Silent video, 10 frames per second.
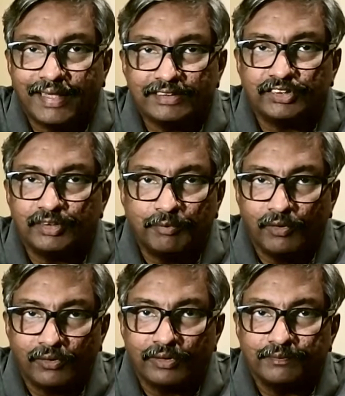catch the
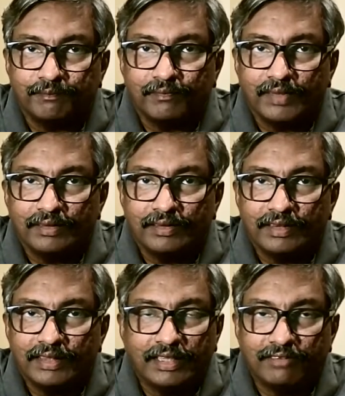ball,
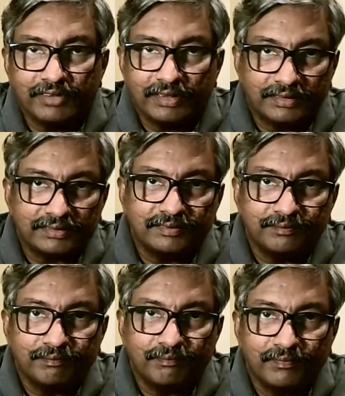never does.
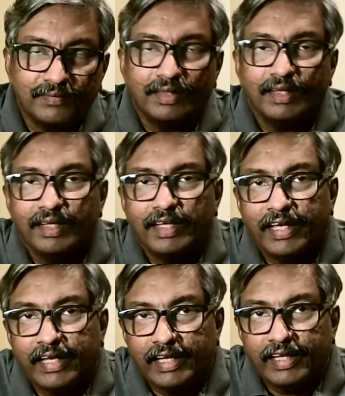
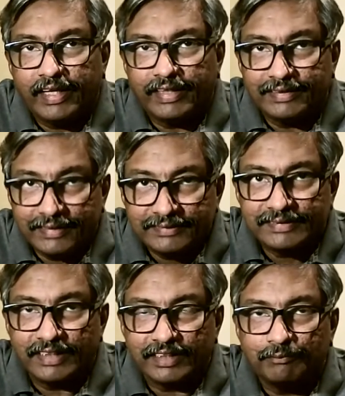And this
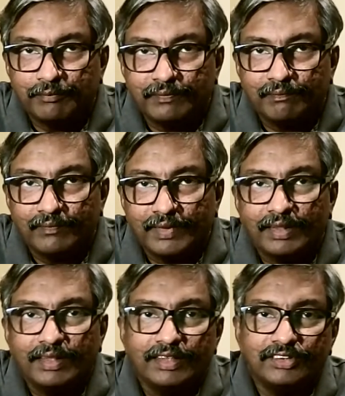time,
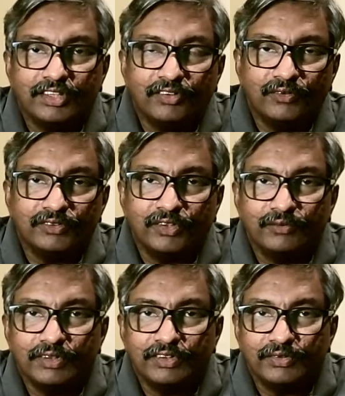she goes
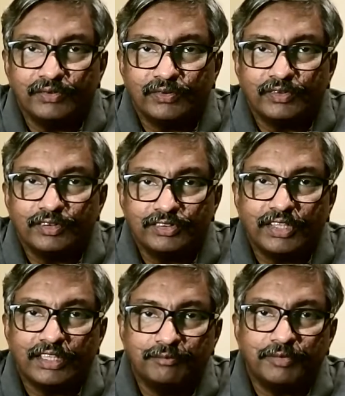over to
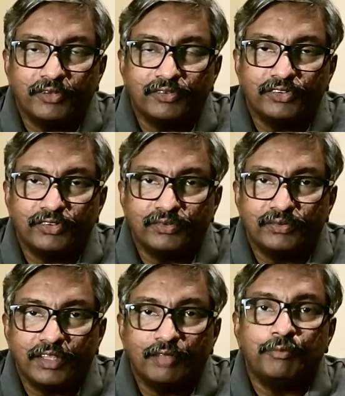Charlie Brown
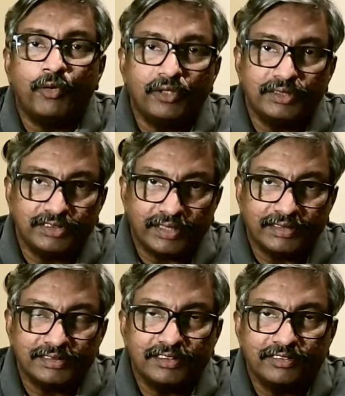to
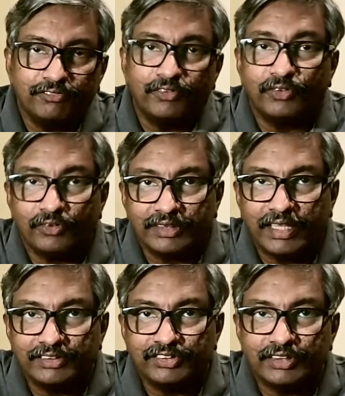apologize for not
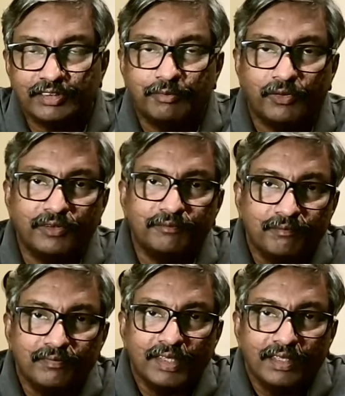catching the ball.
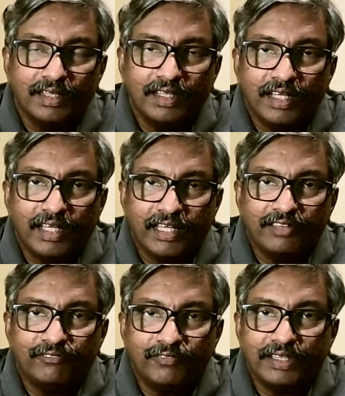
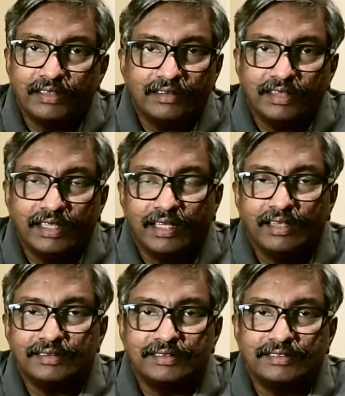And when he
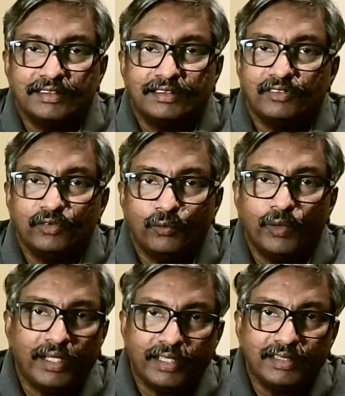asks her
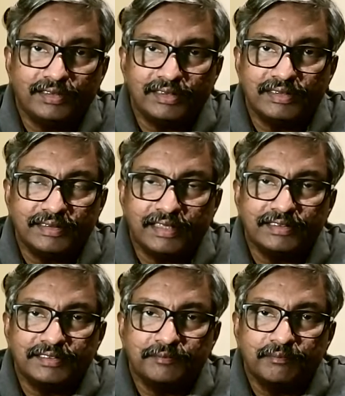why, she
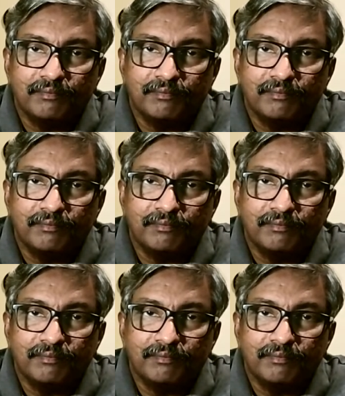says,